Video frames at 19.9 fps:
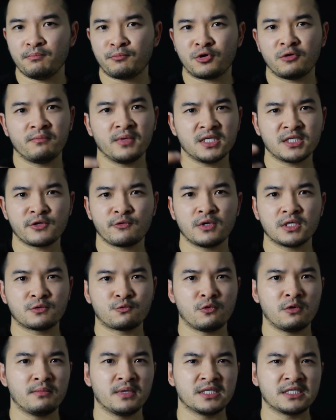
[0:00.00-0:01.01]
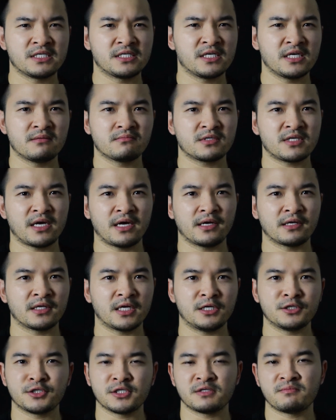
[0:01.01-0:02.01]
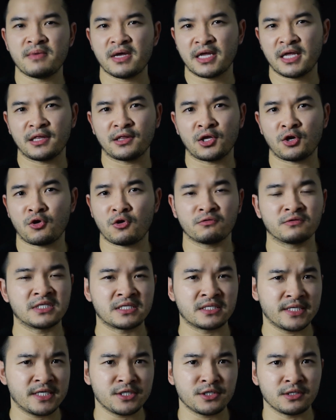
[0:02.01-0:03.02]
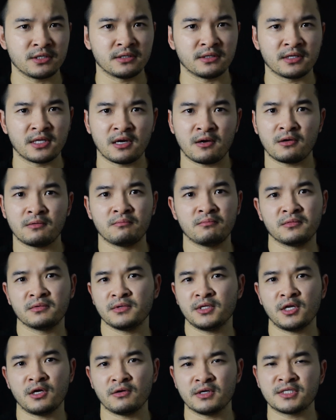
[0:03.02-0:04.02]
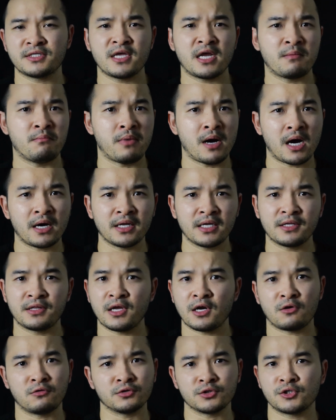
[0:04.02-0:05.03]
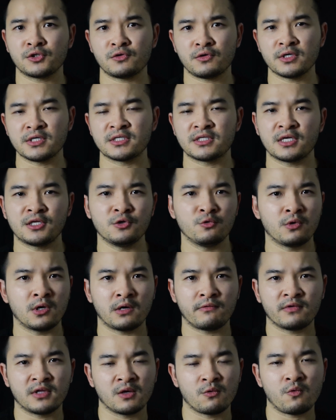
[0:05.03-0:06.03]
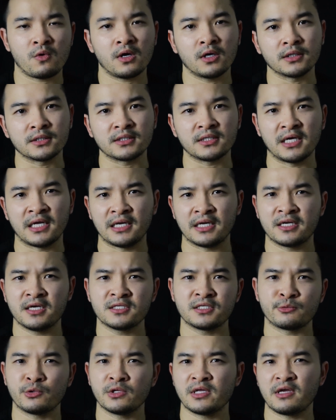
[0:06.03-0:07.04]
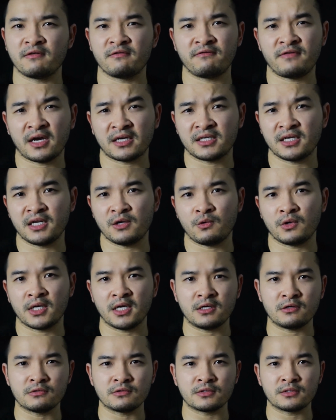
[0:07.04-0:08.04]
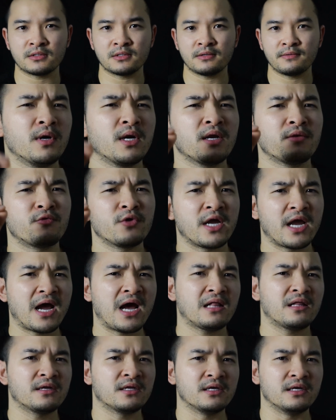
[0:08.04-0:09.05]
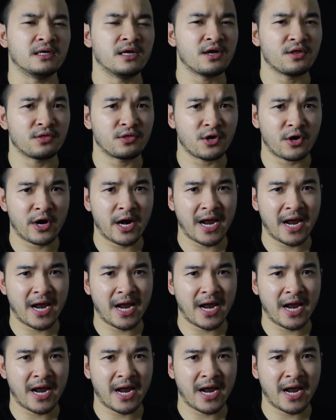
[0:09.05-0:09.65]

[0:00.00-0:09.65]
promiscuous woman seems like they're just making their own decision. They're, you know, it's their body, their own choice. They do whatever they want, and it doesn't really affect anyone else. But in reality, their